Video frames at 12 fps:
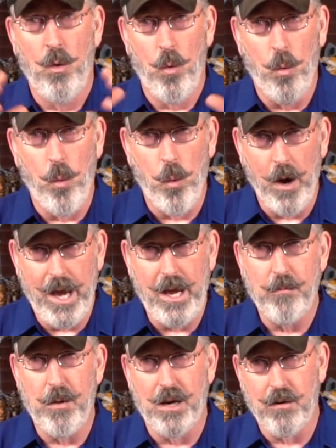
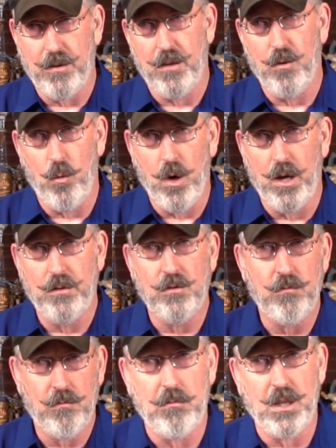way better than the
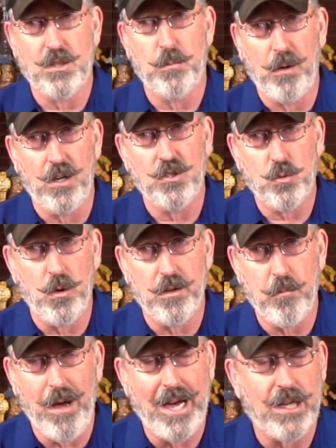one experienced
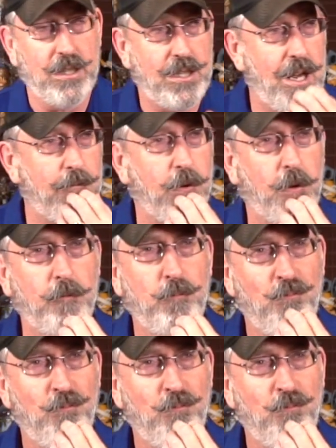with back in Denver.